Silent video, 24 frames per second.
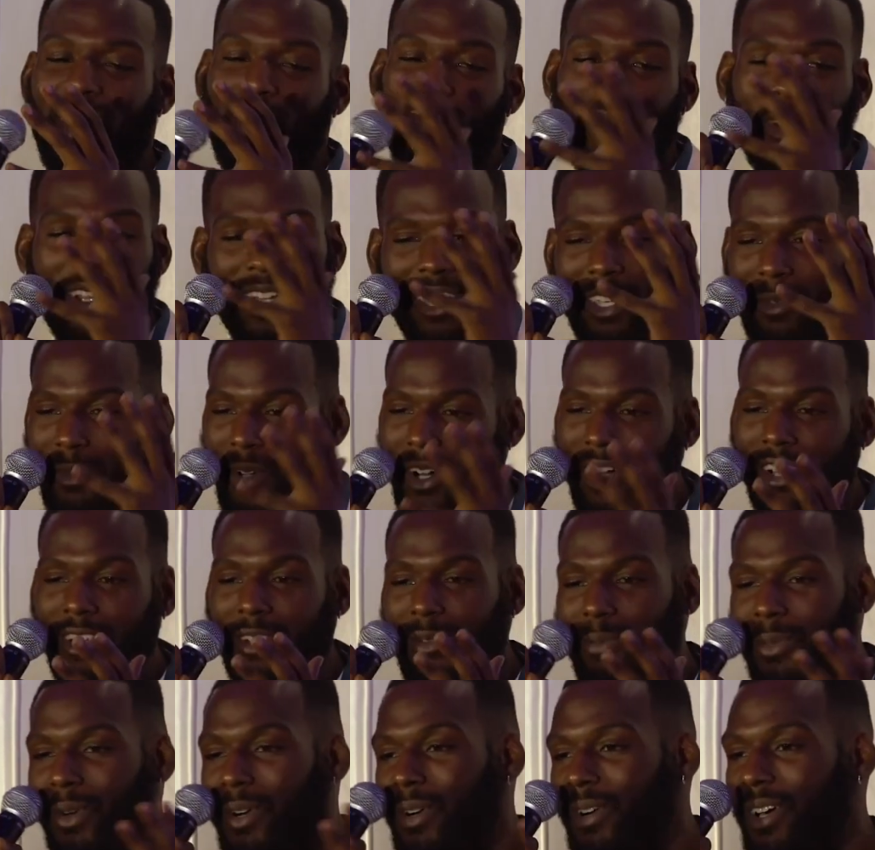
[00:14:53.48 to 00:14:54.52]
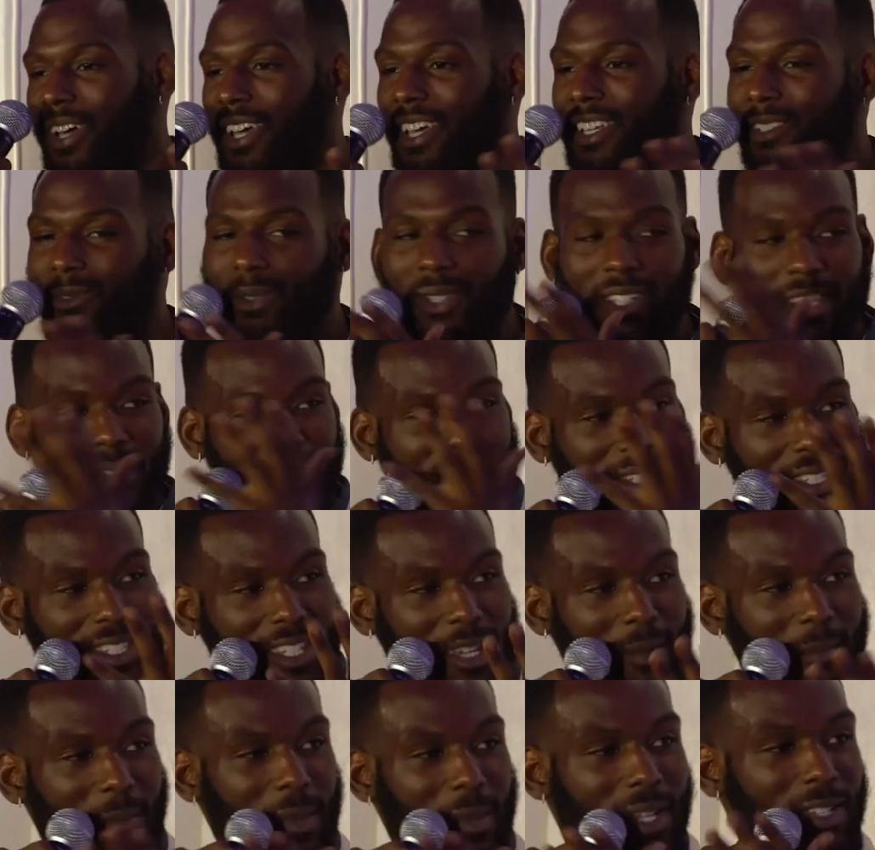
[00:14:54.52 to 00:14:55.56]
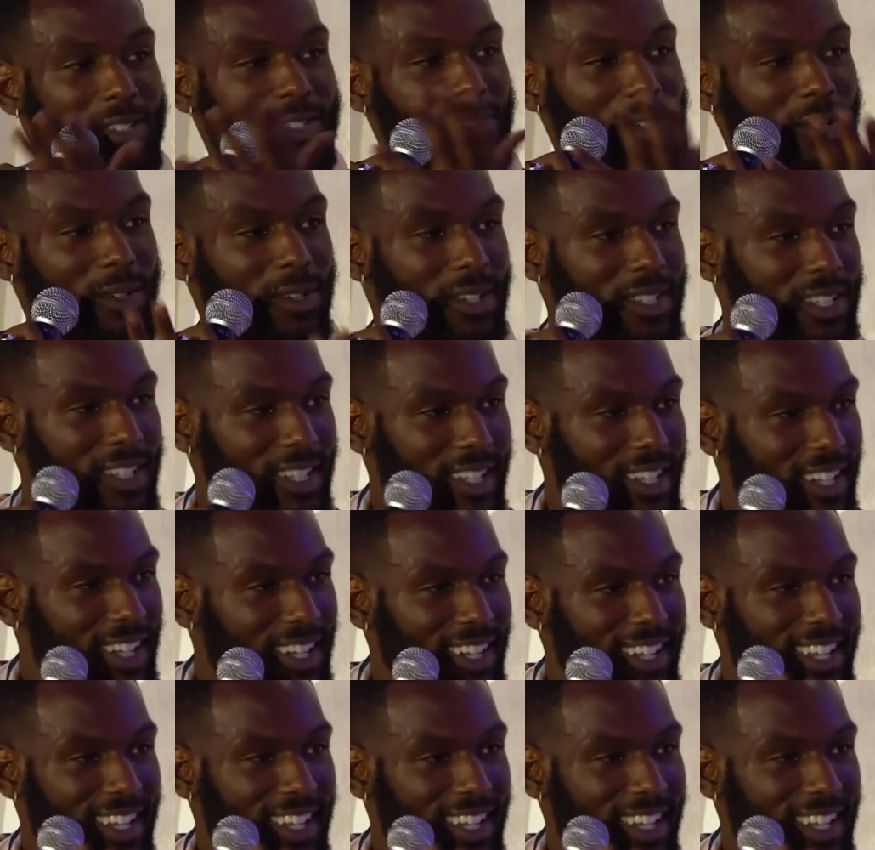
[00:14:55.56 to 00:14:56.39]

don't want to keep calling them old heads. What can we say? Mentors.